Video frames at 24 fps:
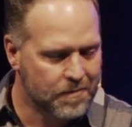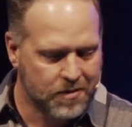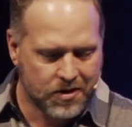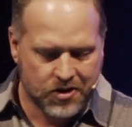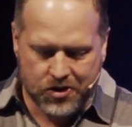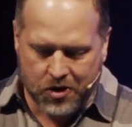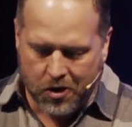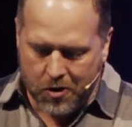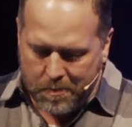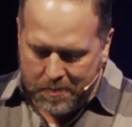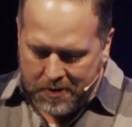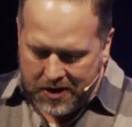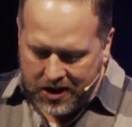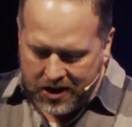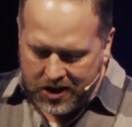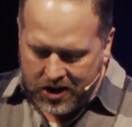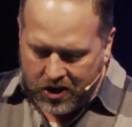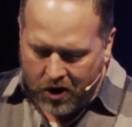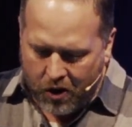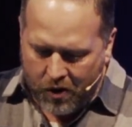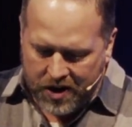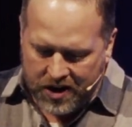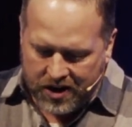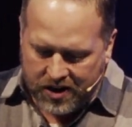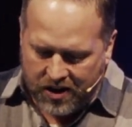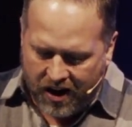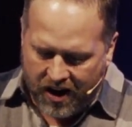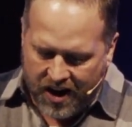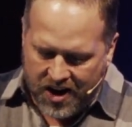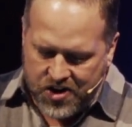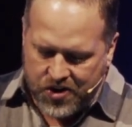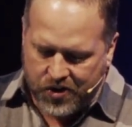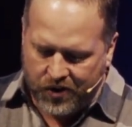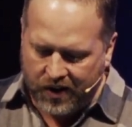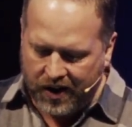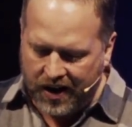Don't be going
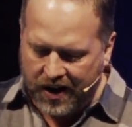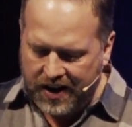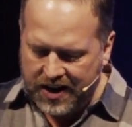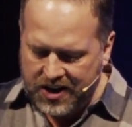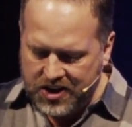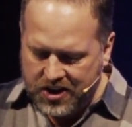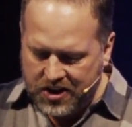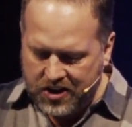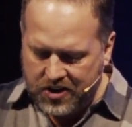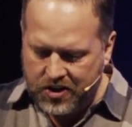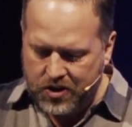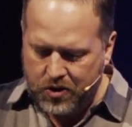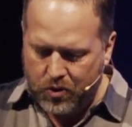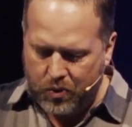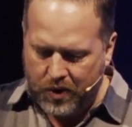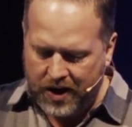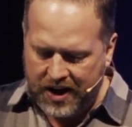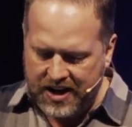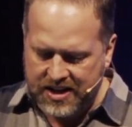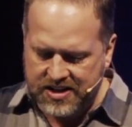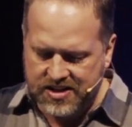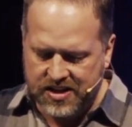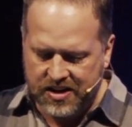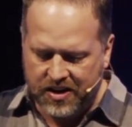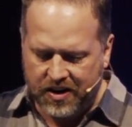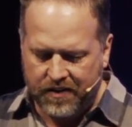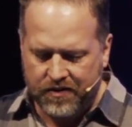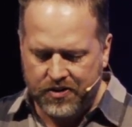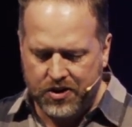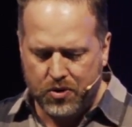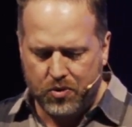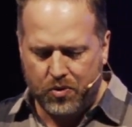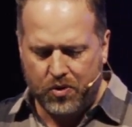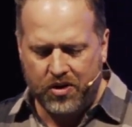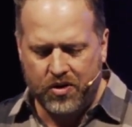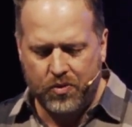contrary to the ways of
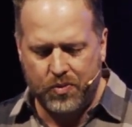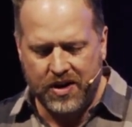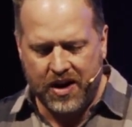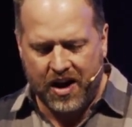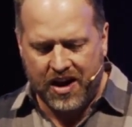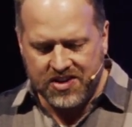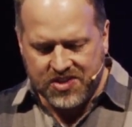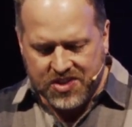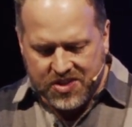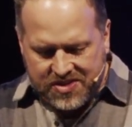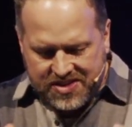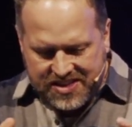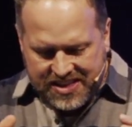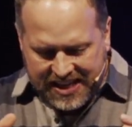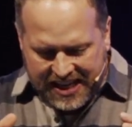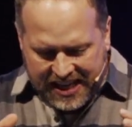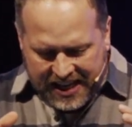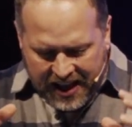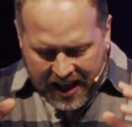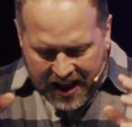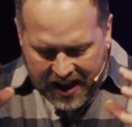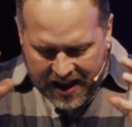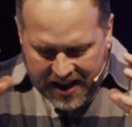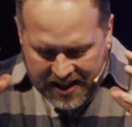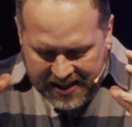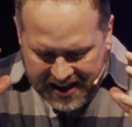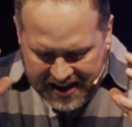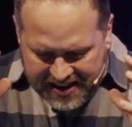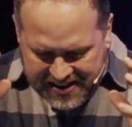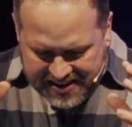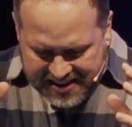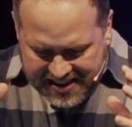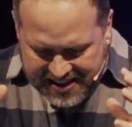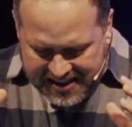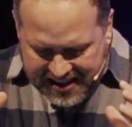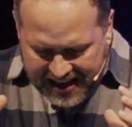the world. We also see that
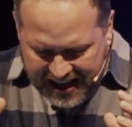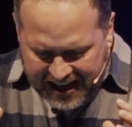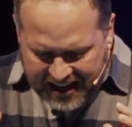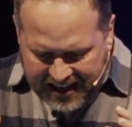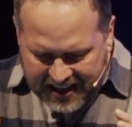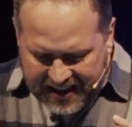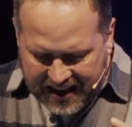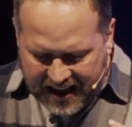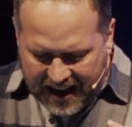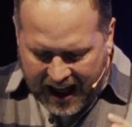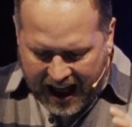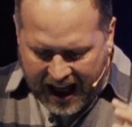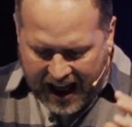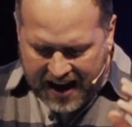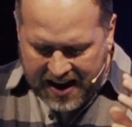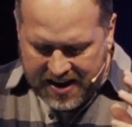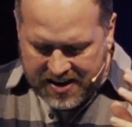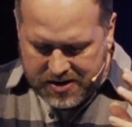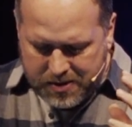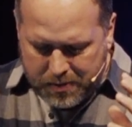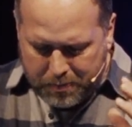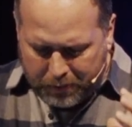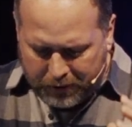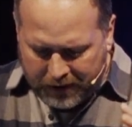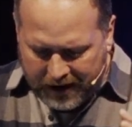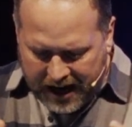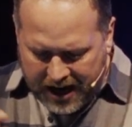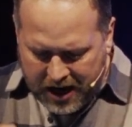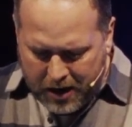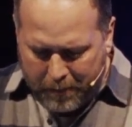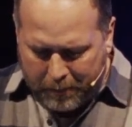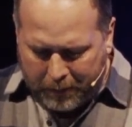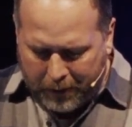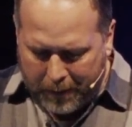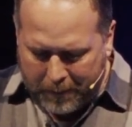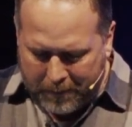Satan has a plan
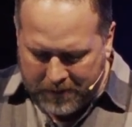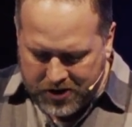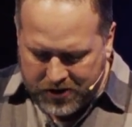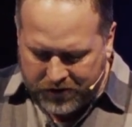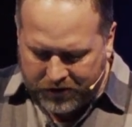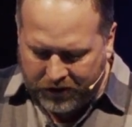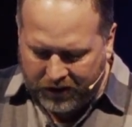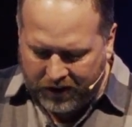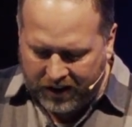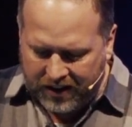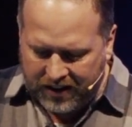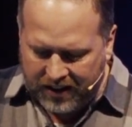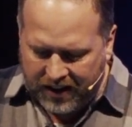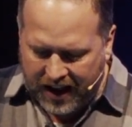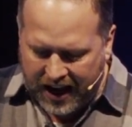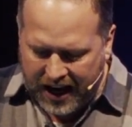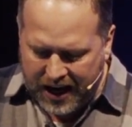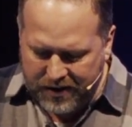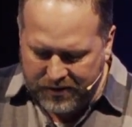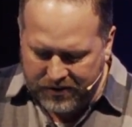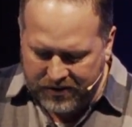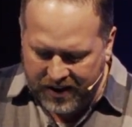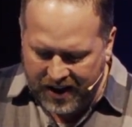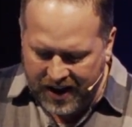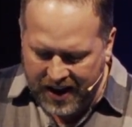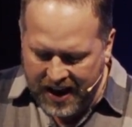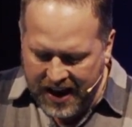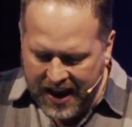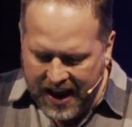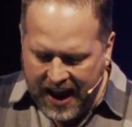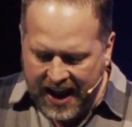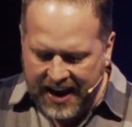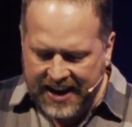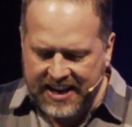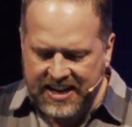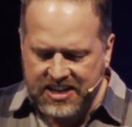and purpose for our life,
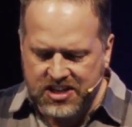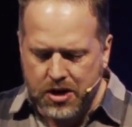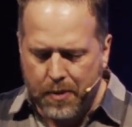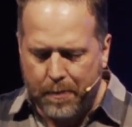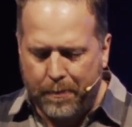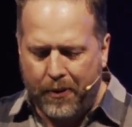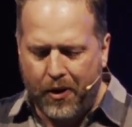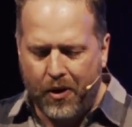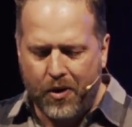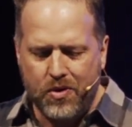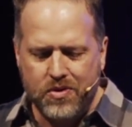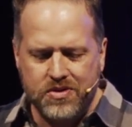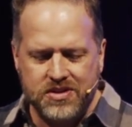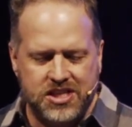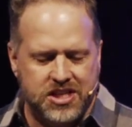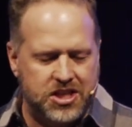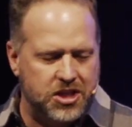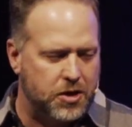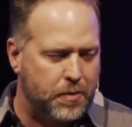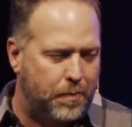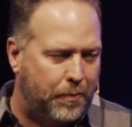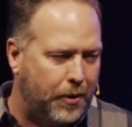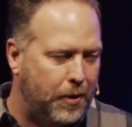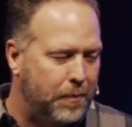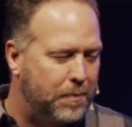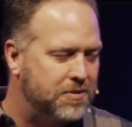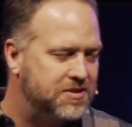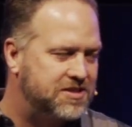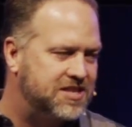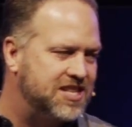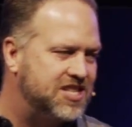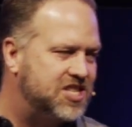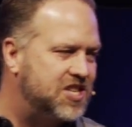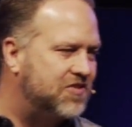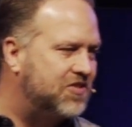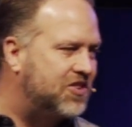and he is opposed to the
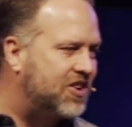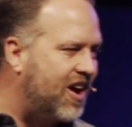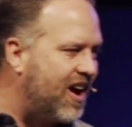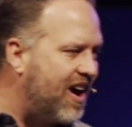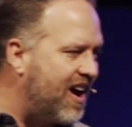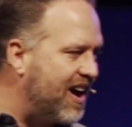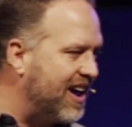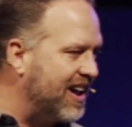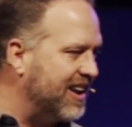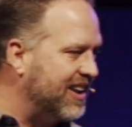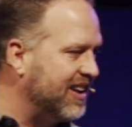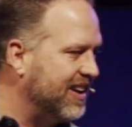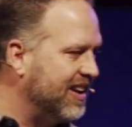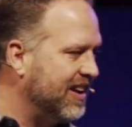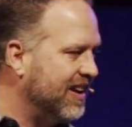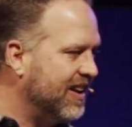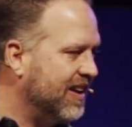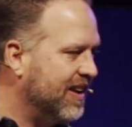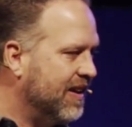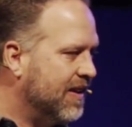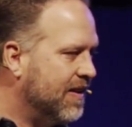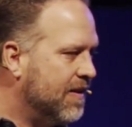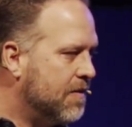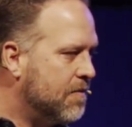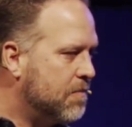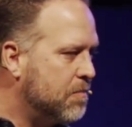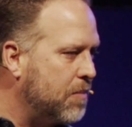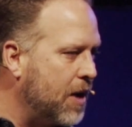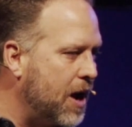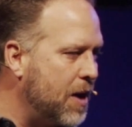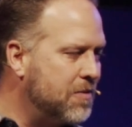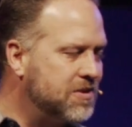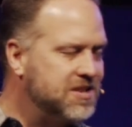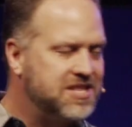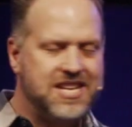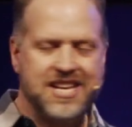purposes of God. The
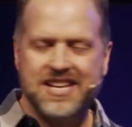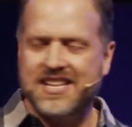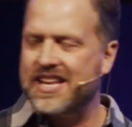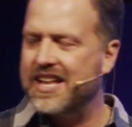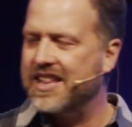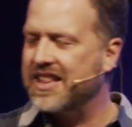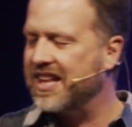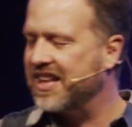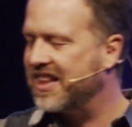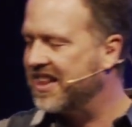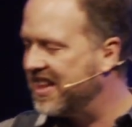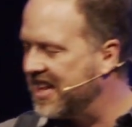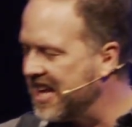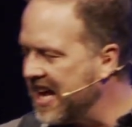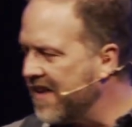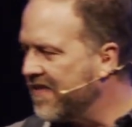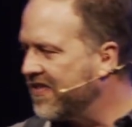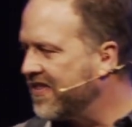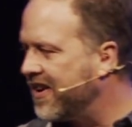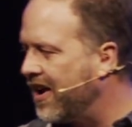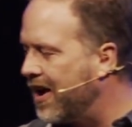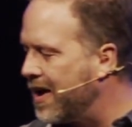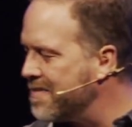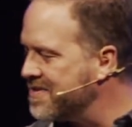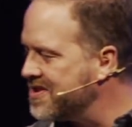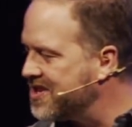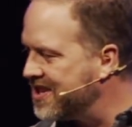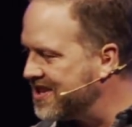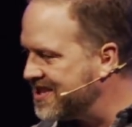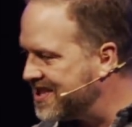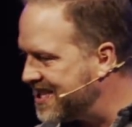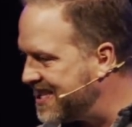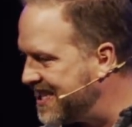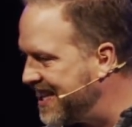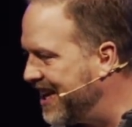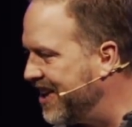Bible says that the thief comes to
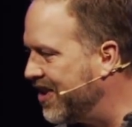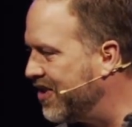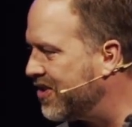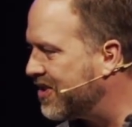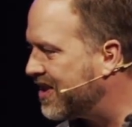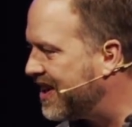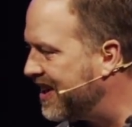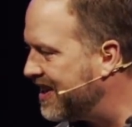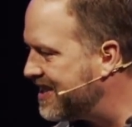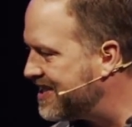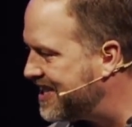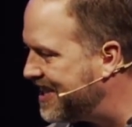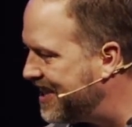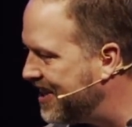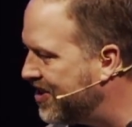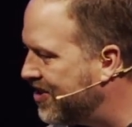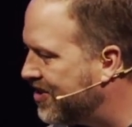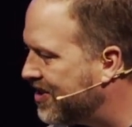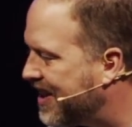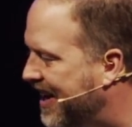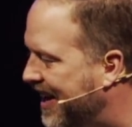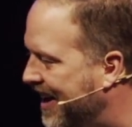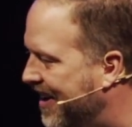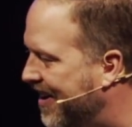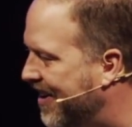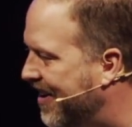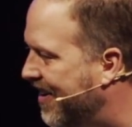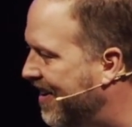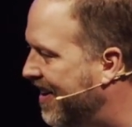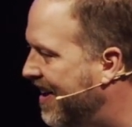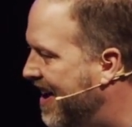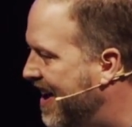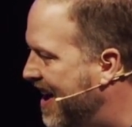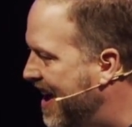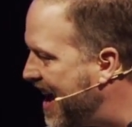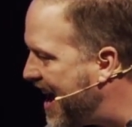steal, kill,
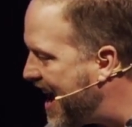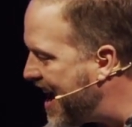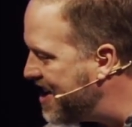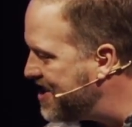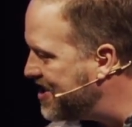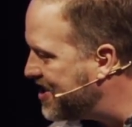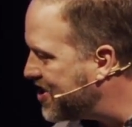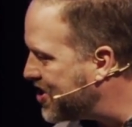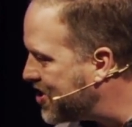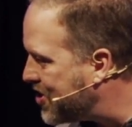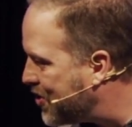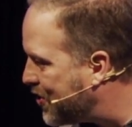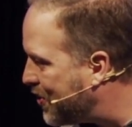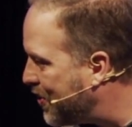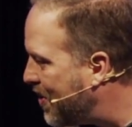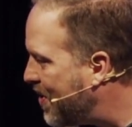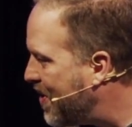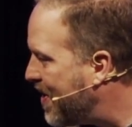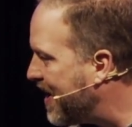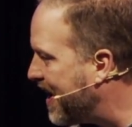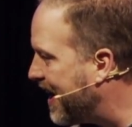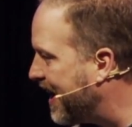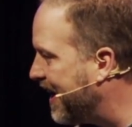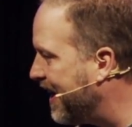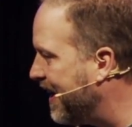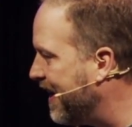and destroy.